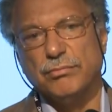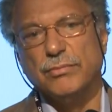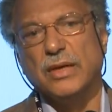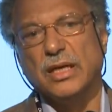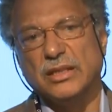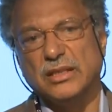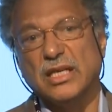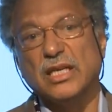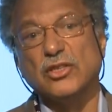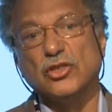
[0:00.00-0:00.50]

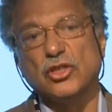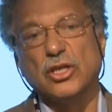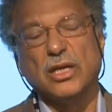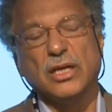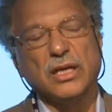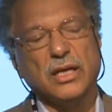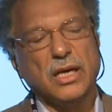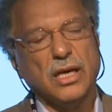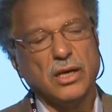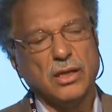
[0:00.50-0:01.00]

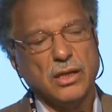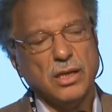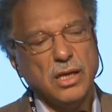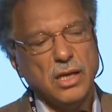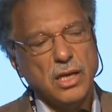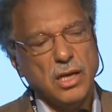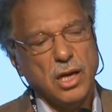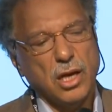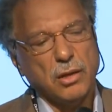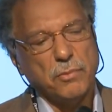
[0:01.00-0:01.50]
essentially, and
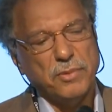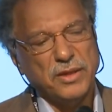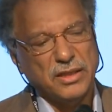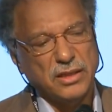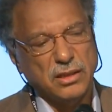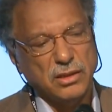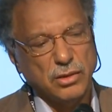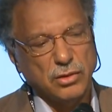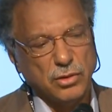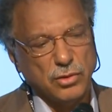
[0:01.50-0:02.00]
a bit
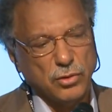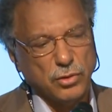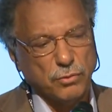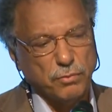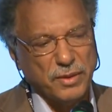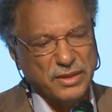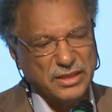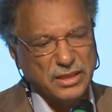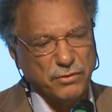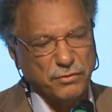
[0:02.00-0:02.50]
in the North
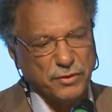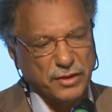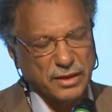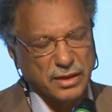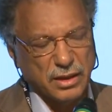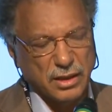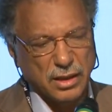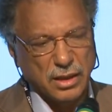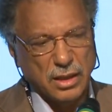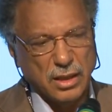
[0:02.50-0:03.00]
Pacific,
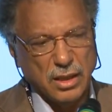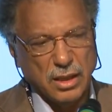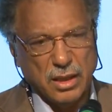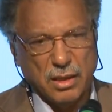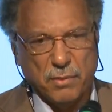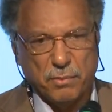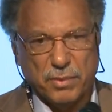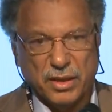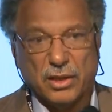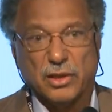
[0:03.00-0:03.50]

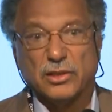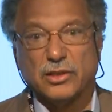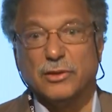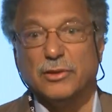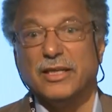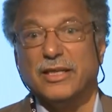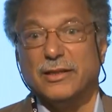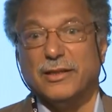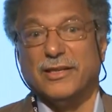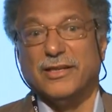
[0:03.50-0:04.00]
because you
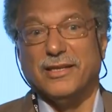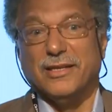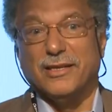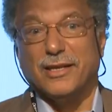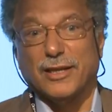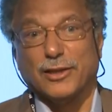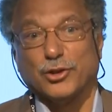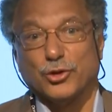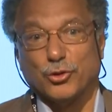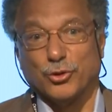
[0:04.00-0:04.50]
need an
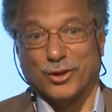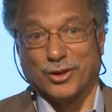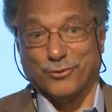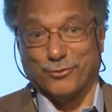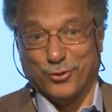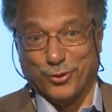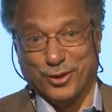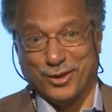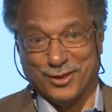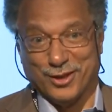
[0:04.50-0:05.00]
industry
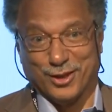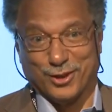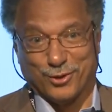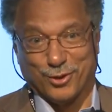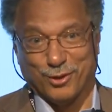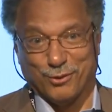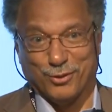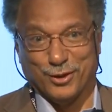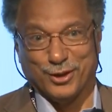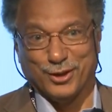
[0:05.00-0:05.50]
for industrial
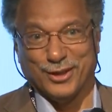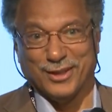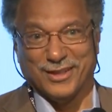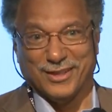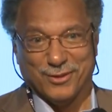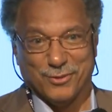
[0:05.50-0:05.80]
fishing.